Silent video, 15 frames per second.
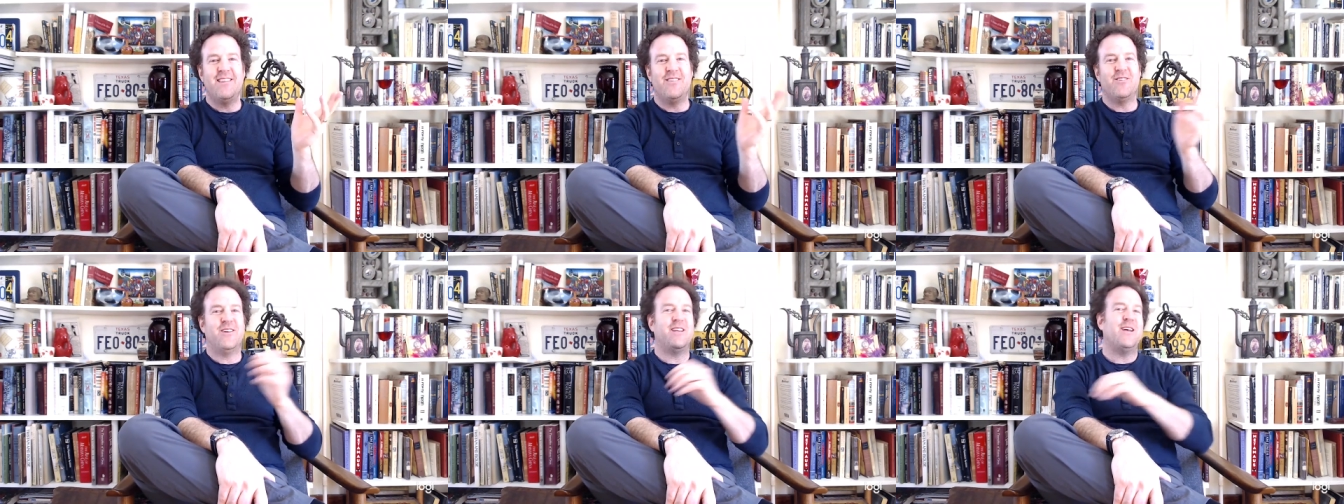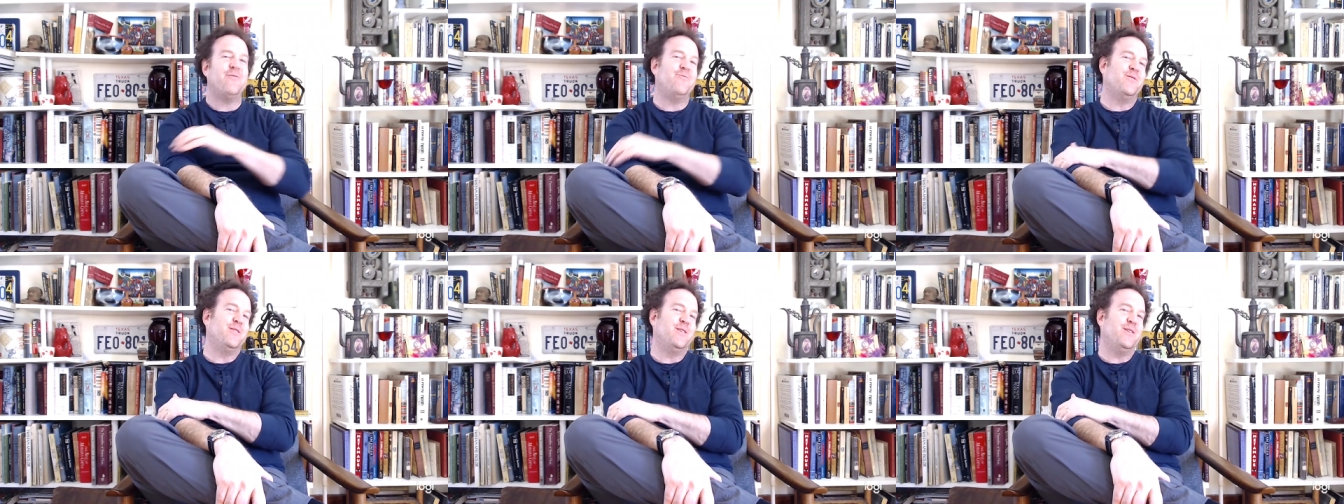You could get
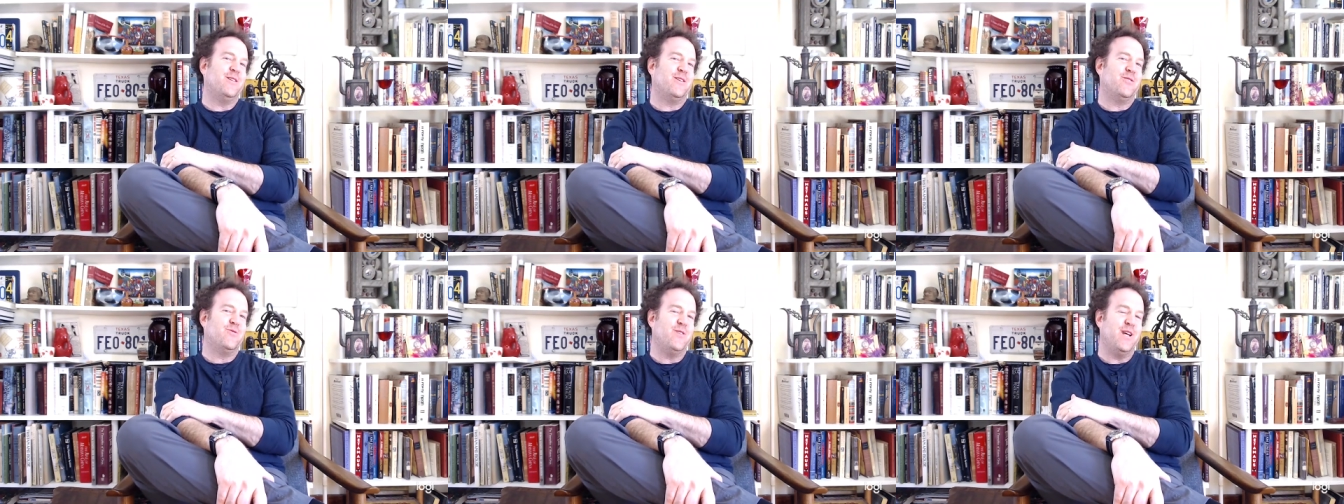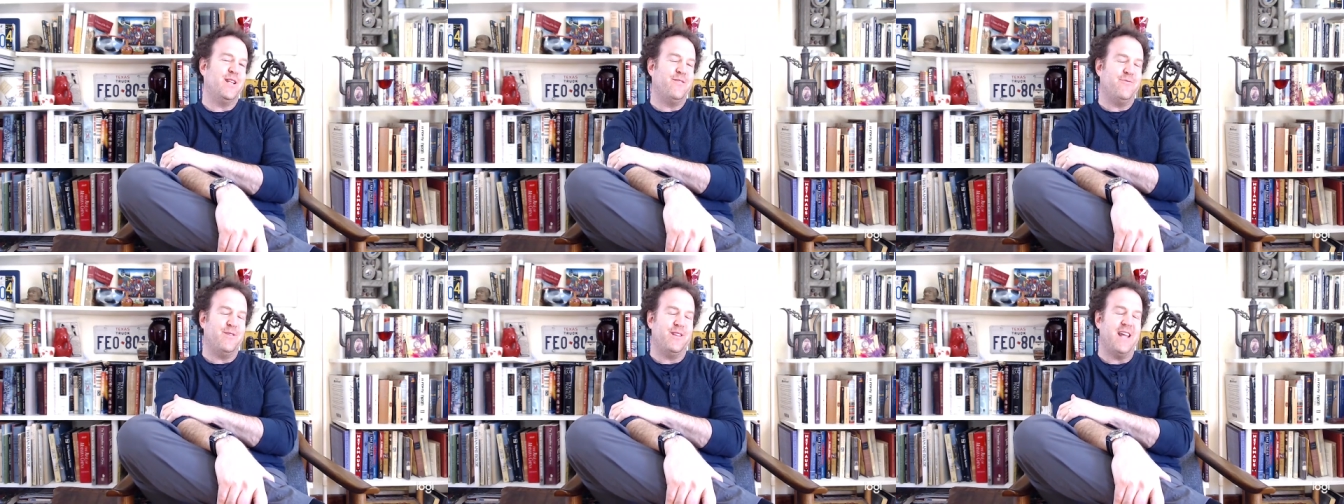really
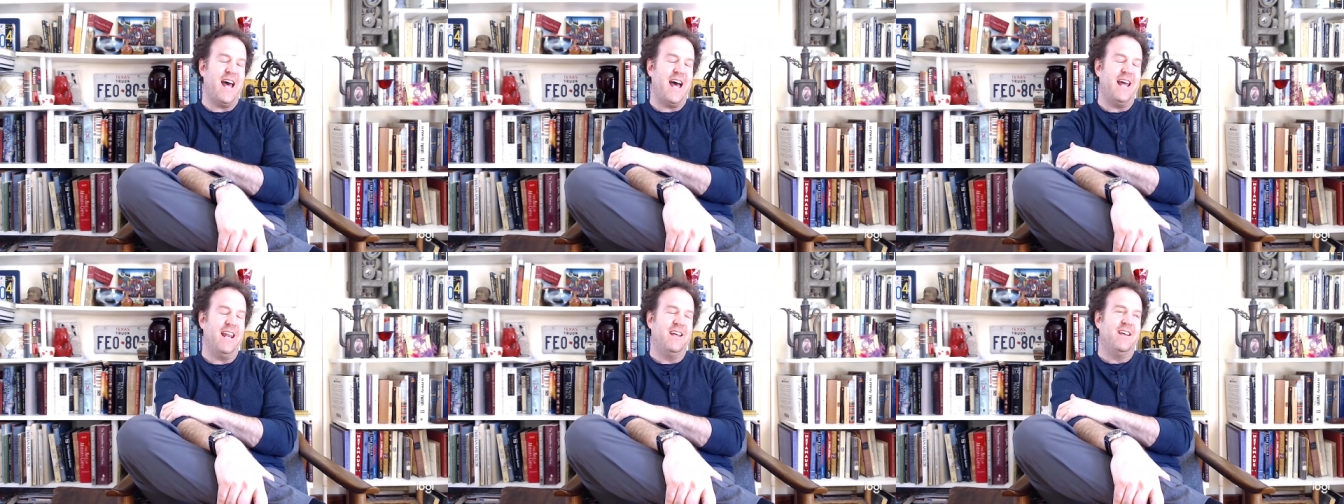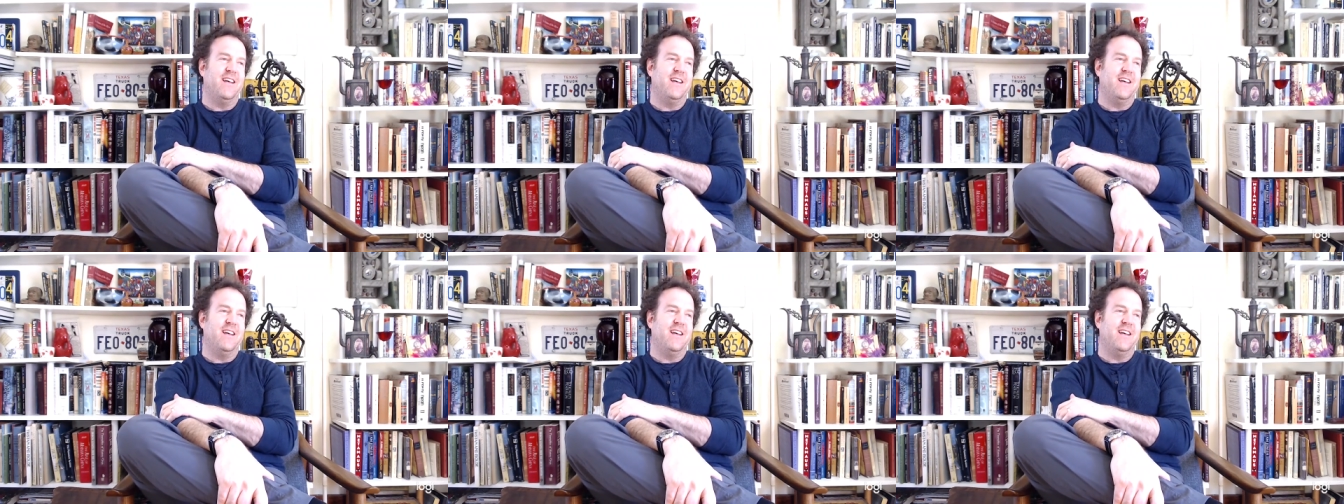creative with that.